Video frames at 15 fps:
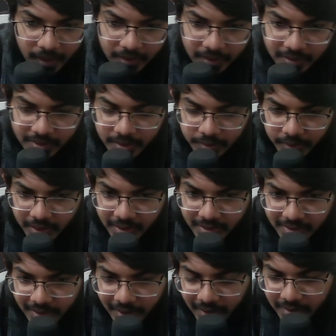let's see what it
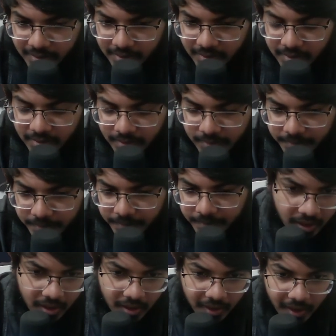says.
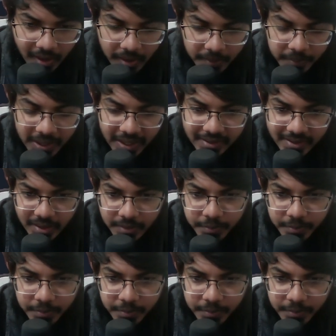Place in